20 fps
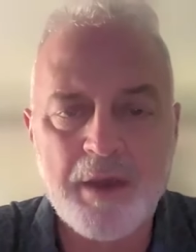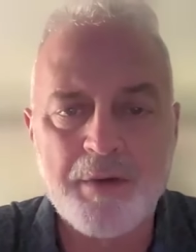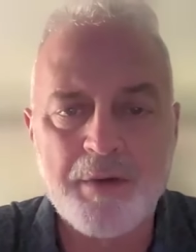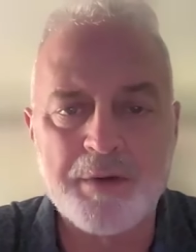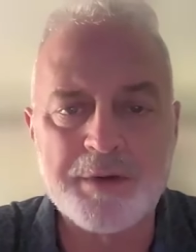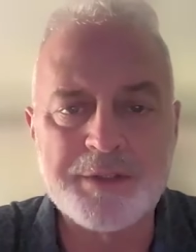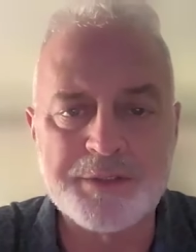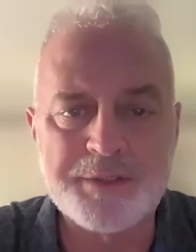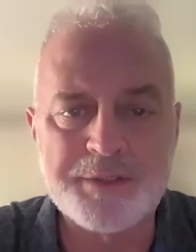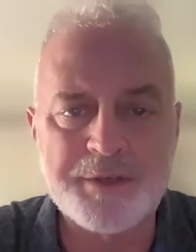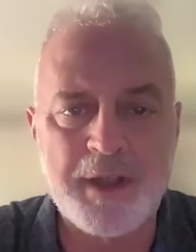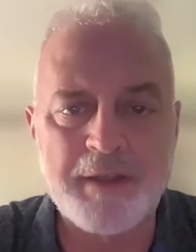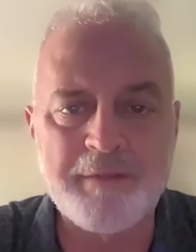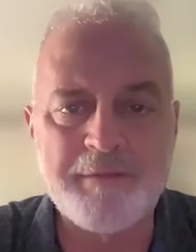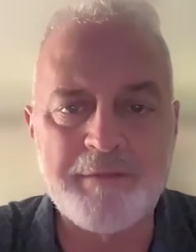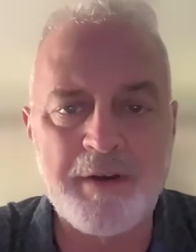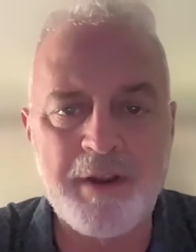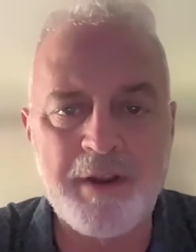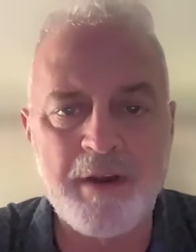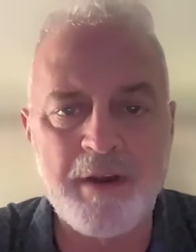Courts are trying
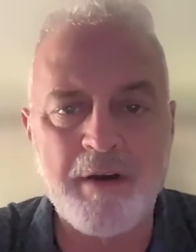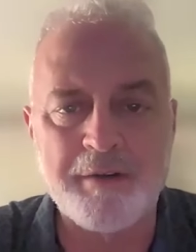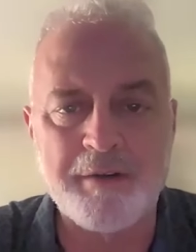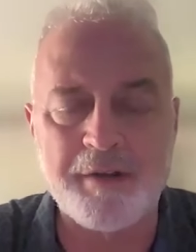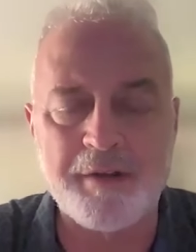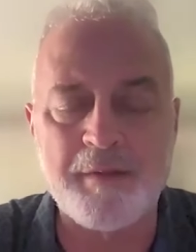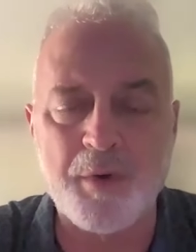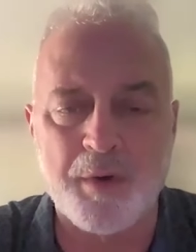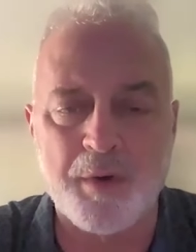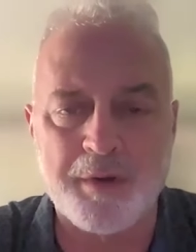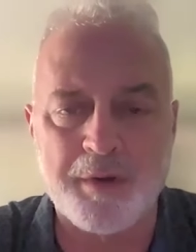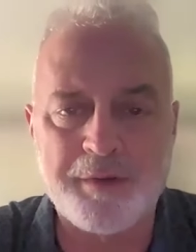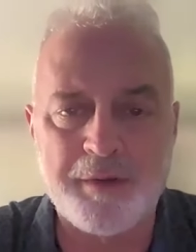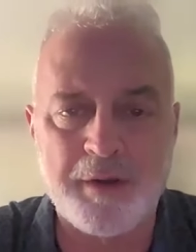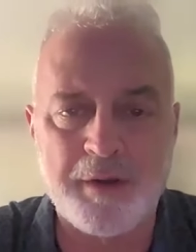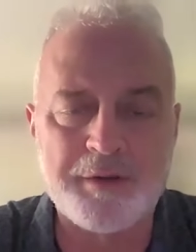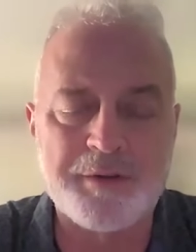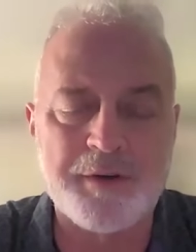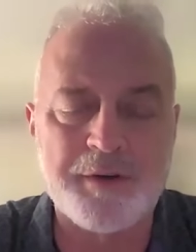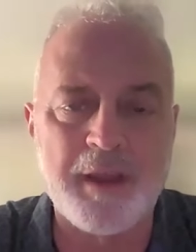very hard. Some courts
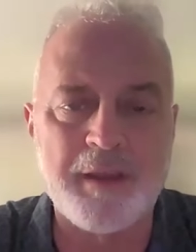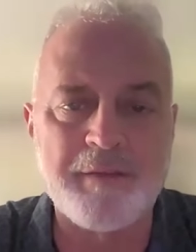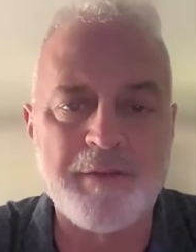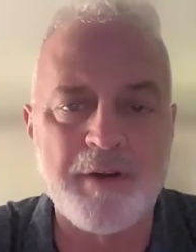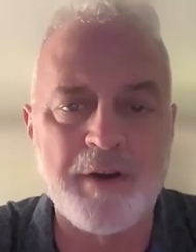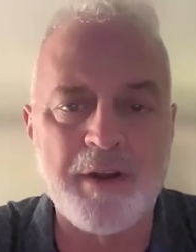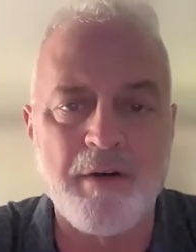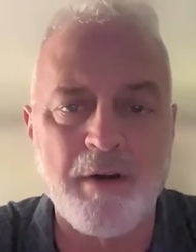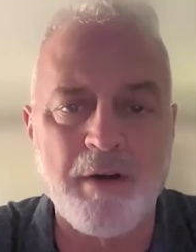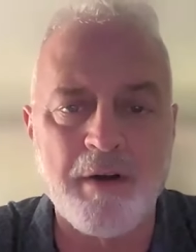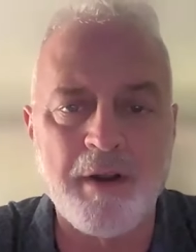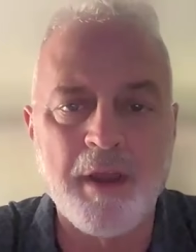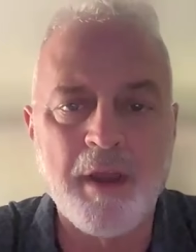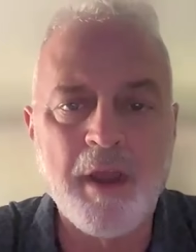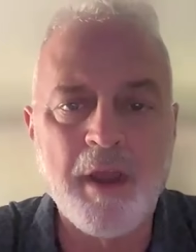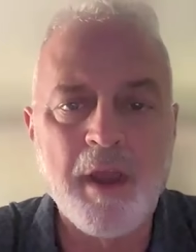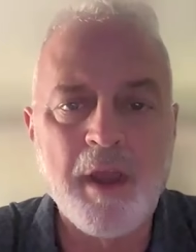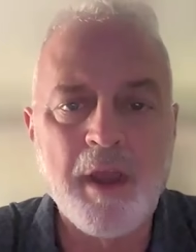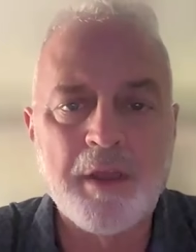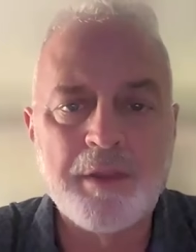are trying very hard
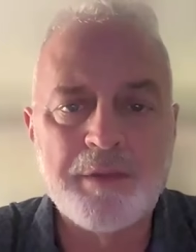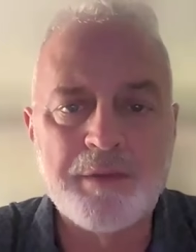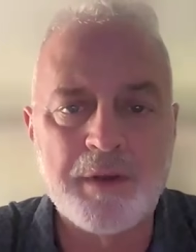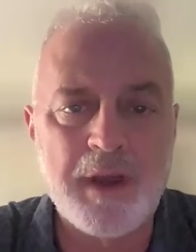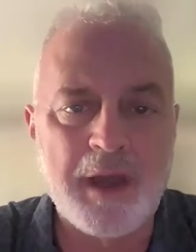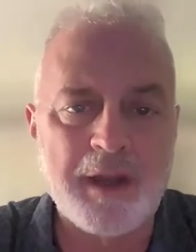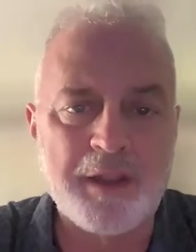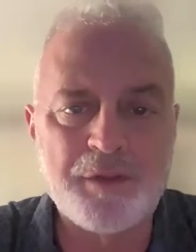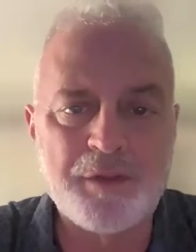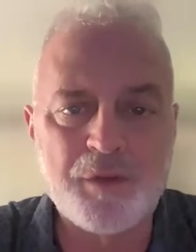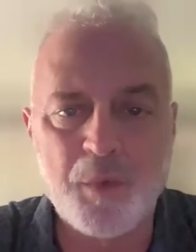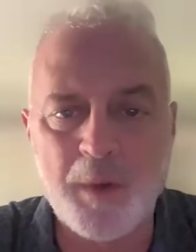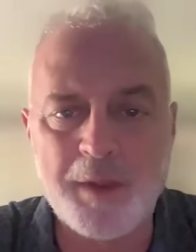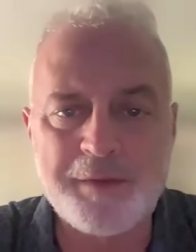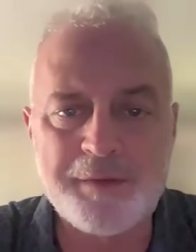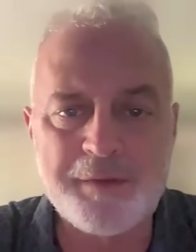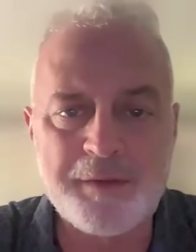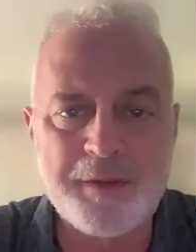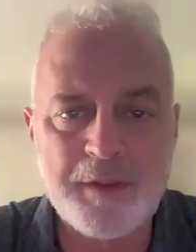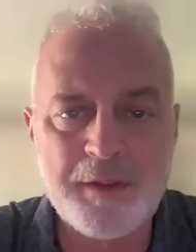to kind of
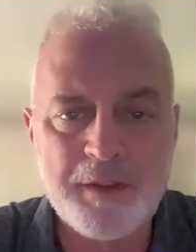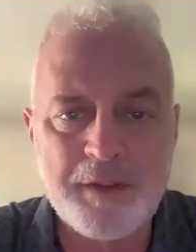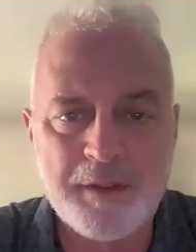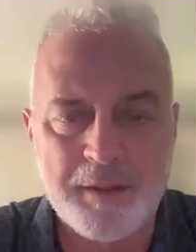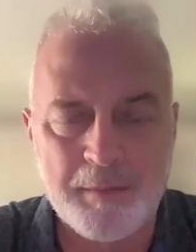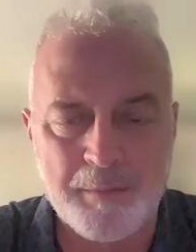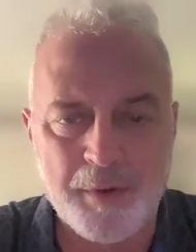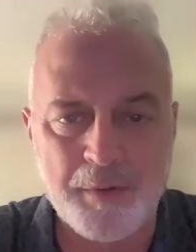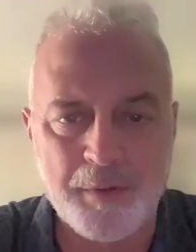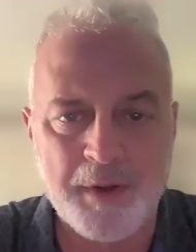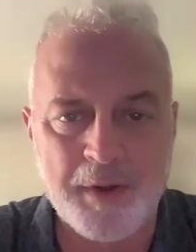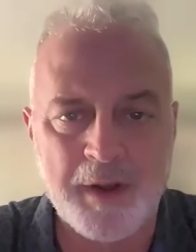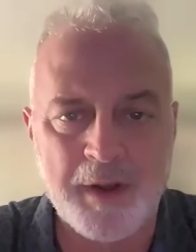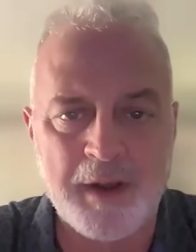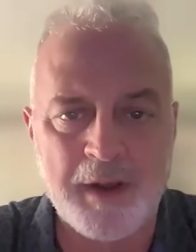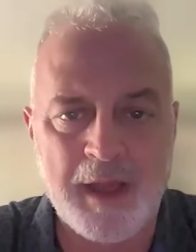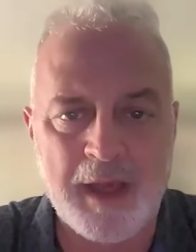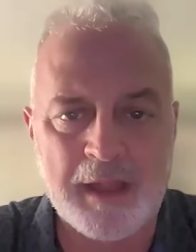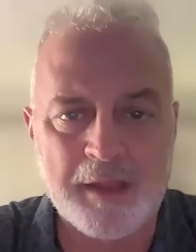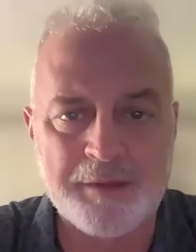twist the Bruen
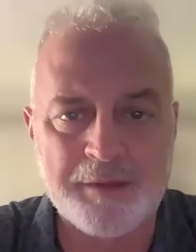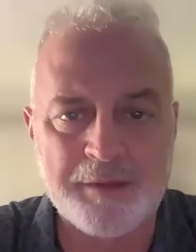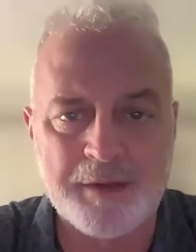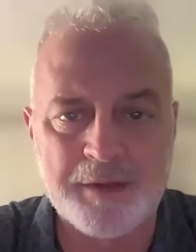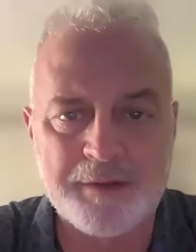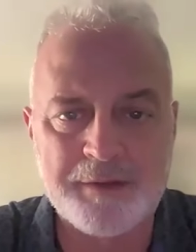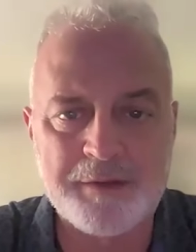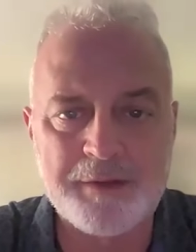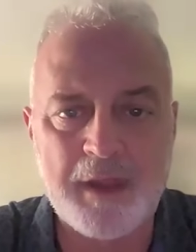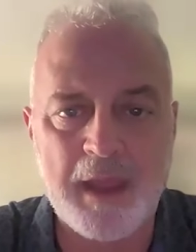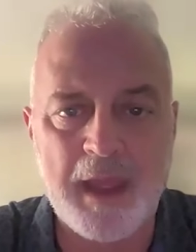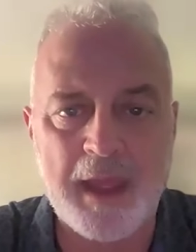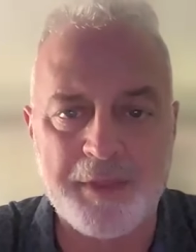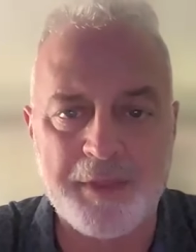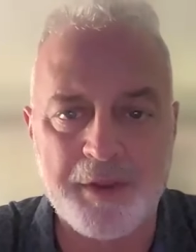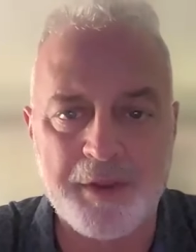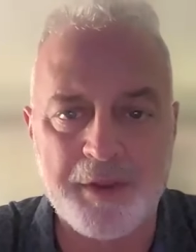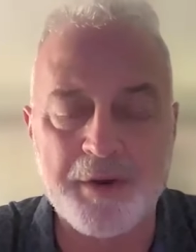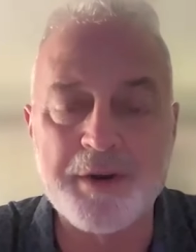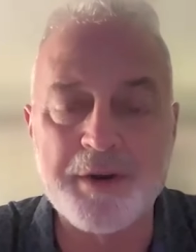analysis at
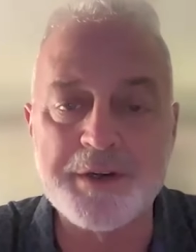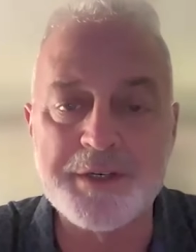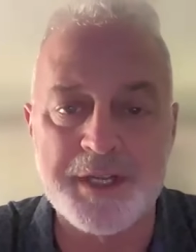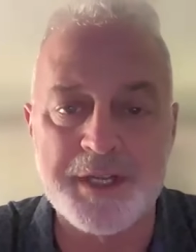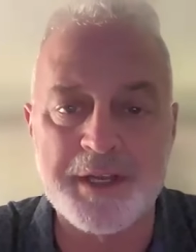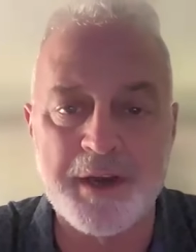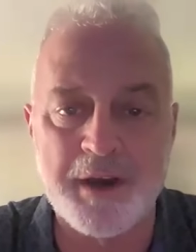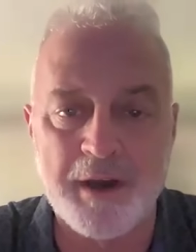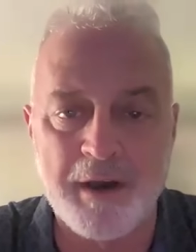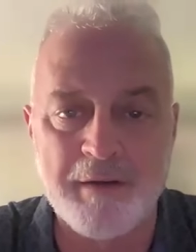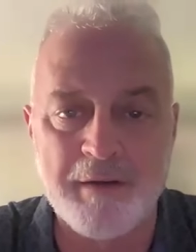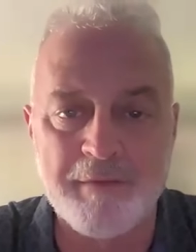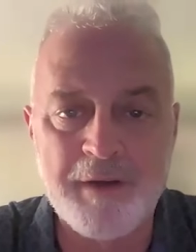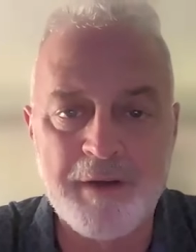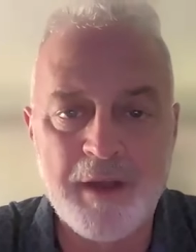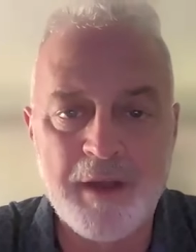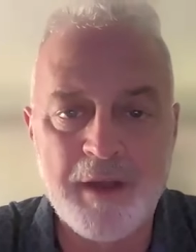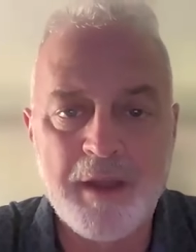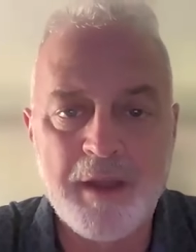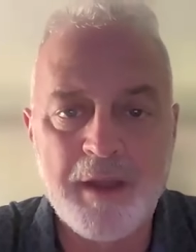the urging of
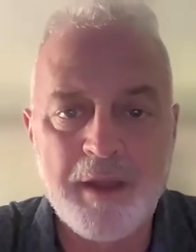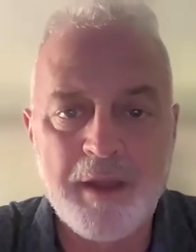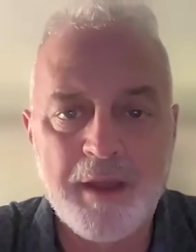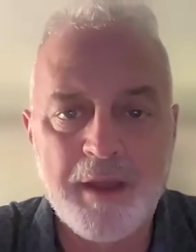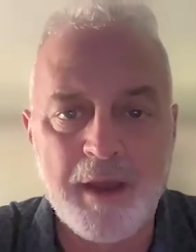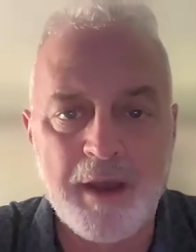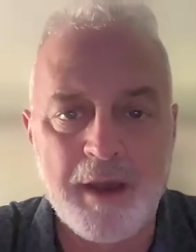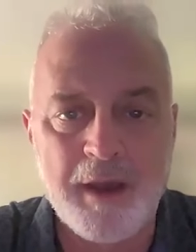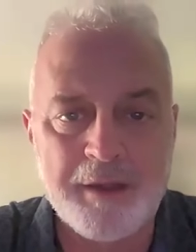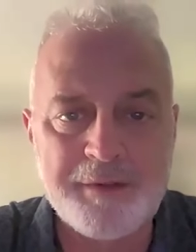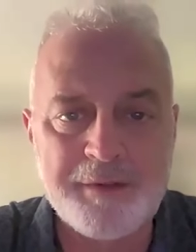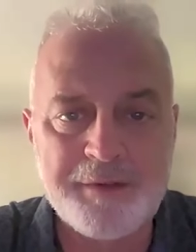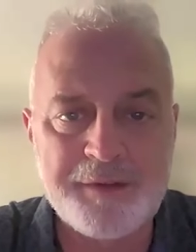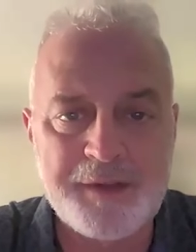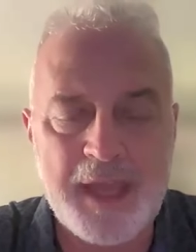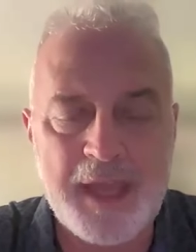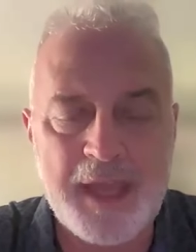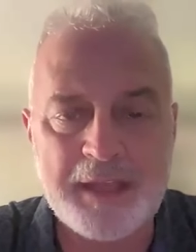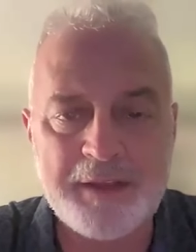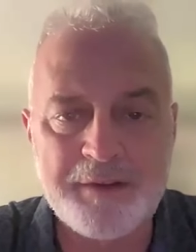uh,
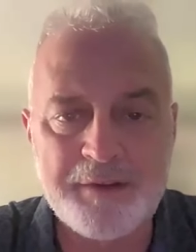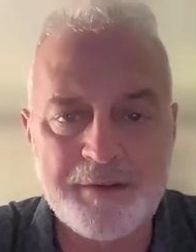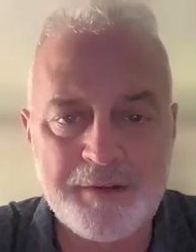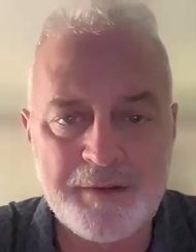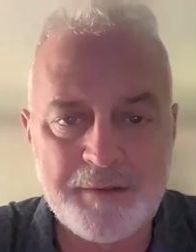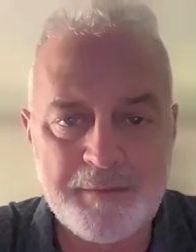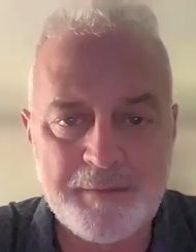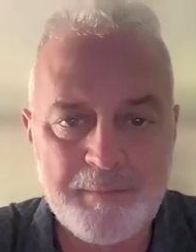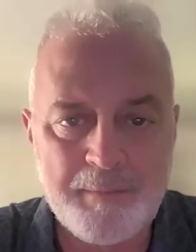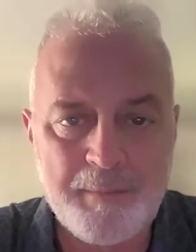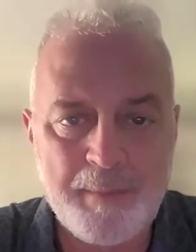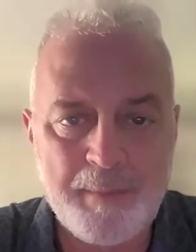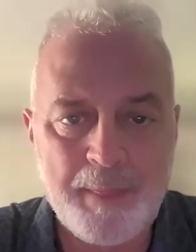states